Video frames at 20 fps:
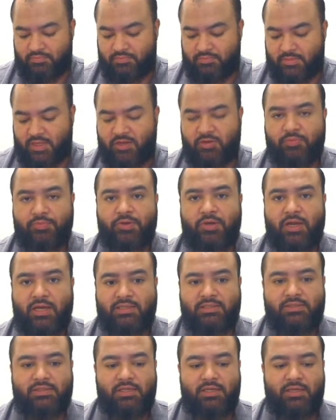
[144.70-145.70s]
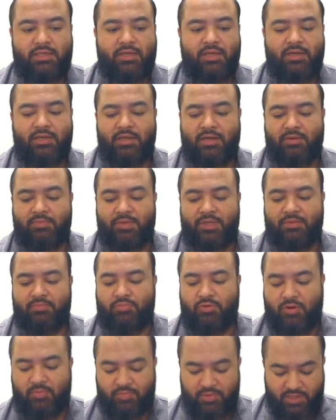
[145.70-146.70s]
I hope you guys can hear me
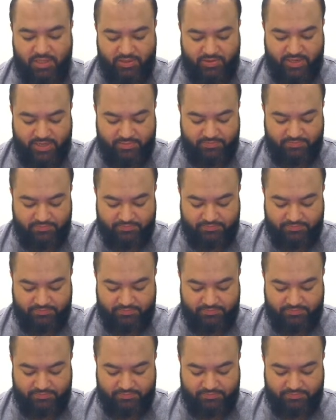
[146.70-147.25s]
properly, right?